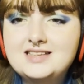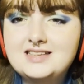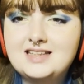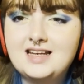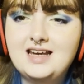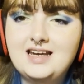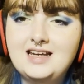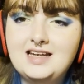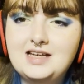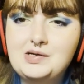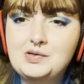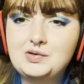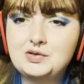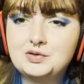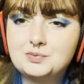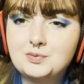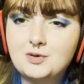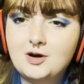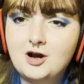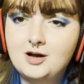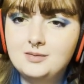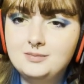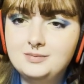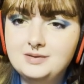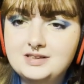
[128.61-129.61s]
say it was
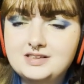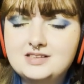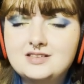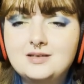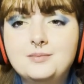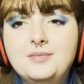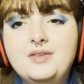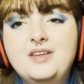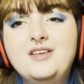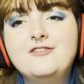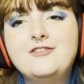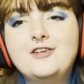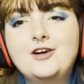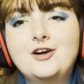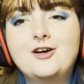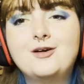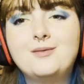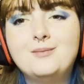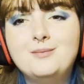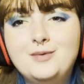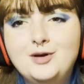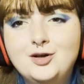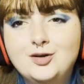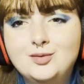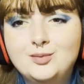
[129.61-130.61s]
probably something very
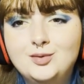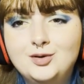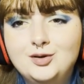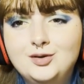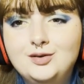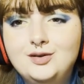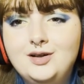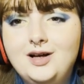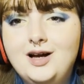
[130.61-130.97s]
minimal.